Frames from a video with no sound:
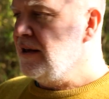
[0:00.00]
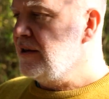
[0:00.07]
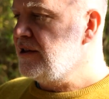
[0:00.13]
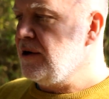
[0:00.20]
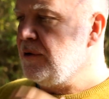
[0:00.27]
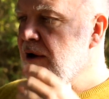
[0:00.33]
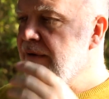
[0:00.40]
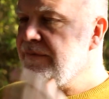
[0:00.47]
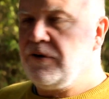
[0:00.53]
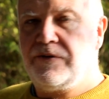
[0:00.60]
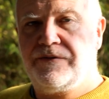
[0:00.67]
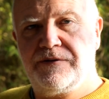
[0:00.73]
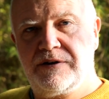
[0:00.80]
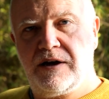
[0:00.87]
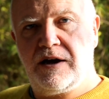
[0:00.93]
So I've
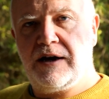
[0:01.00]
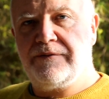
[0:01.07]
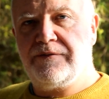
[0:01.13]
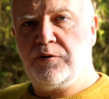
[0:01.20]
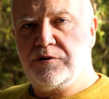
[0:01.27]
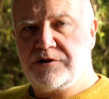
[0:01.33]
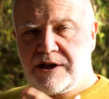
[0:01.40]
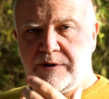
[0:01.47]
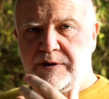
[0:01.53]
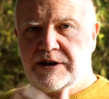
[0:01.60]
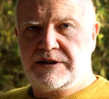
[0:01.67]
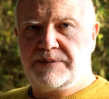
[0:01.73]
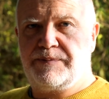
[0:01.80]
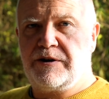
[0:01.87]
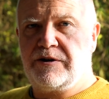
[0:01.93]
often, I've also
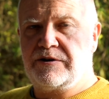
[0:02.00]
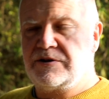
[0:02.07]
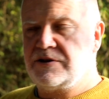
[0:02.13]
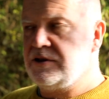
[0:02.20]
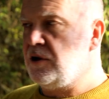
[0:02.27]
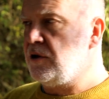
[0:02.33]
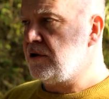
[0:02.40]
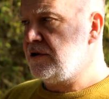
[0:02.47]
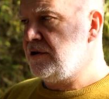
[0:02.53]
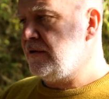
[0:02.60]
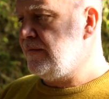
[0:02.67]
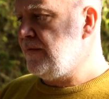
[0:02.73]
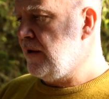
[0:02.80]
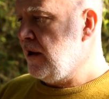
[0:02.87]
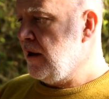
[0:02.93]
experienced lots of
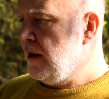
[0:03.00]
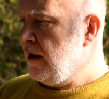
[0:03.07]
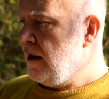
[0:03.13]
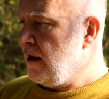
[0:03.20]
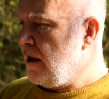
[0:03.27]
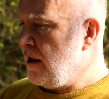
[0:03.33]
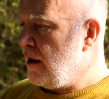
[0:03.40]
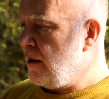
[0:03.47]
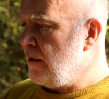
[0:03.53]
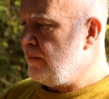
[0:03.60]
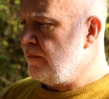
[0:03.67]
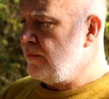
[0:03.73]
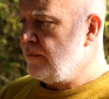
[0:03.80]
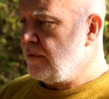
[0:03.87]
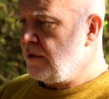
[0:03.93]
um,